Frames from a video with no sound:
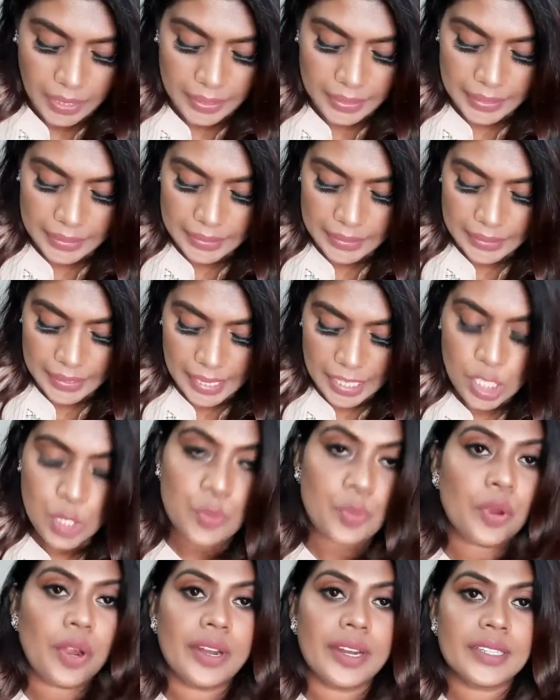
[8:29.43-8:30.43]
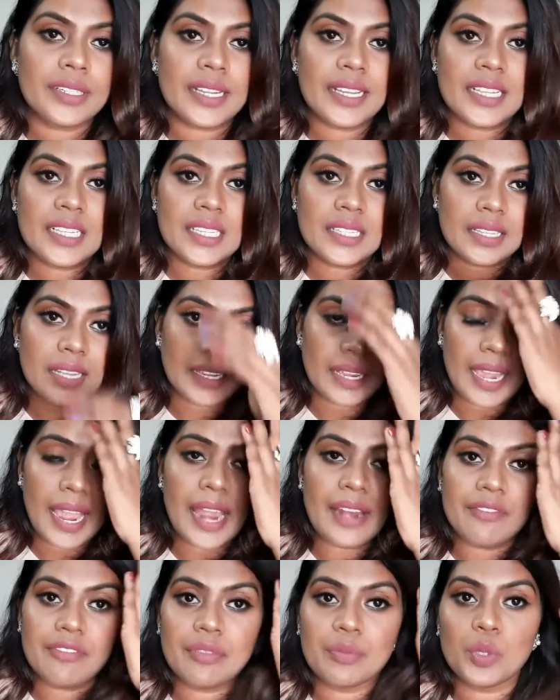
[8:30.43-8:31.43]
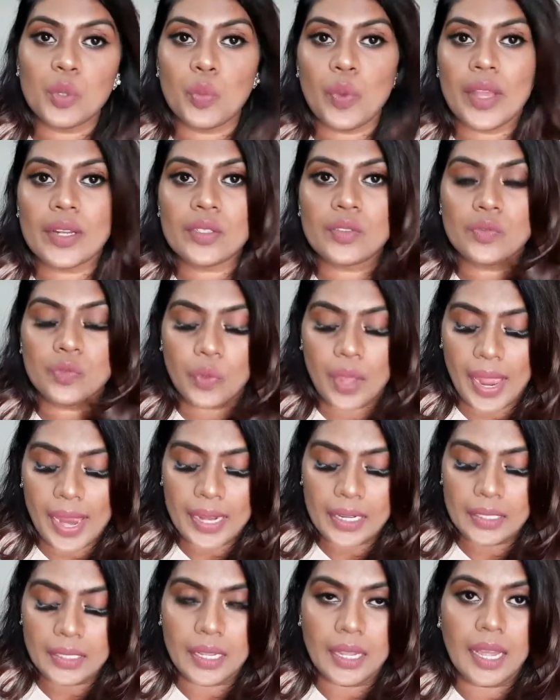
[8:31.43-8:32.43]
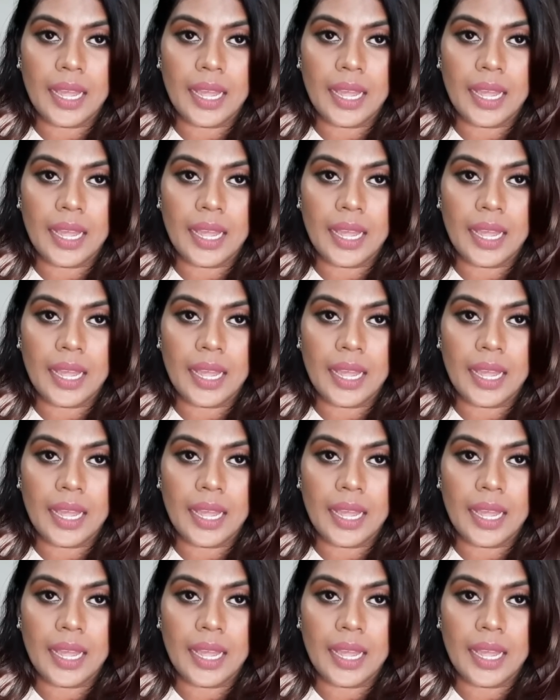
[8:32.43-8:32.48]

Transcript: Again, the next product is again from the Wet n Wild.